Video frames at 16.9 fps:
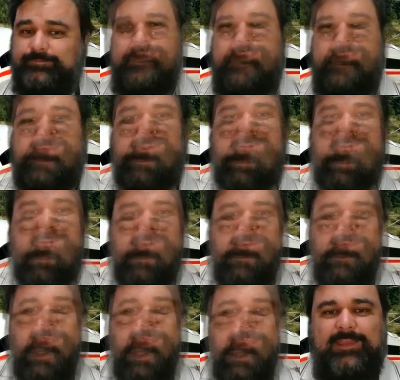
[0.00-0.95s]

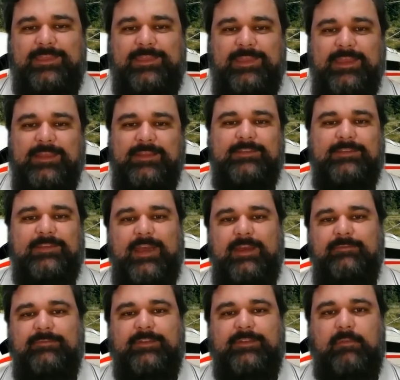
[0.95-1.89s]
These things
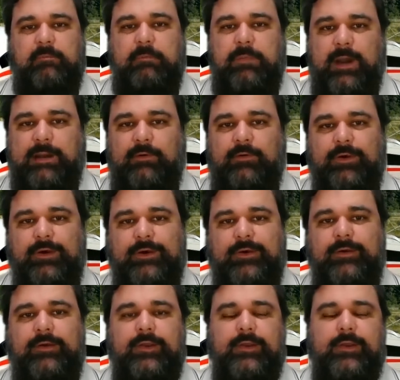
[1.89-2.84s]
have the
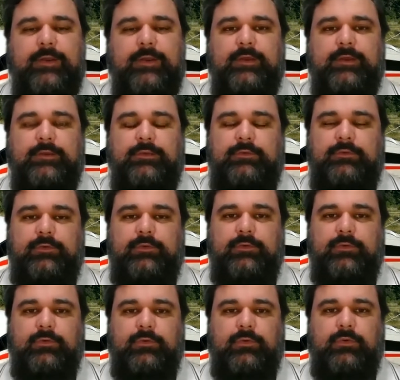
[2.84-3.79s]
power
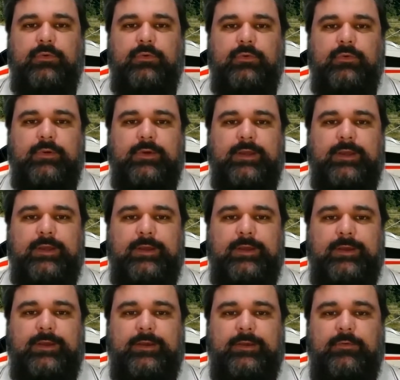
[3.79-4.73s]

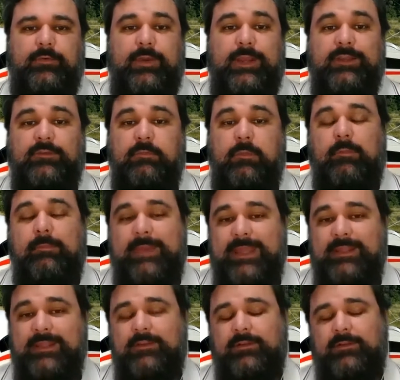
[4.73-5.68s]
to create
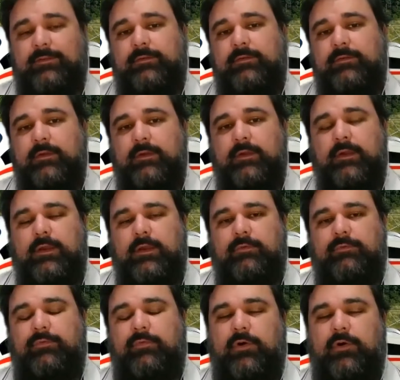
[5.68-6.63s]
momentum
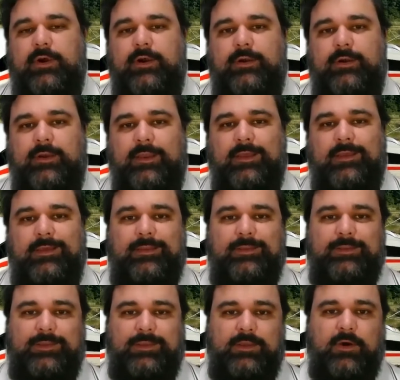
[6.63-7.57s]
for
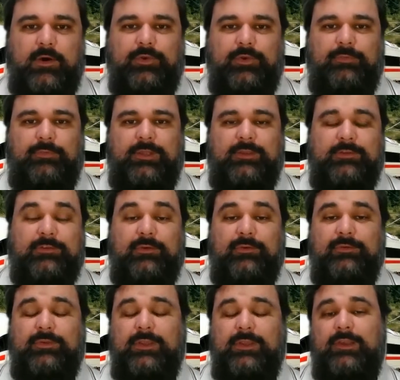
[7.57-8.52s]
the economy.
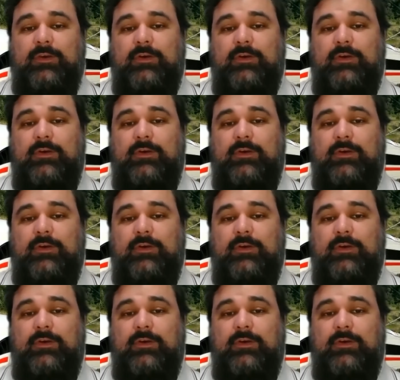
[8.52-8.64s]
So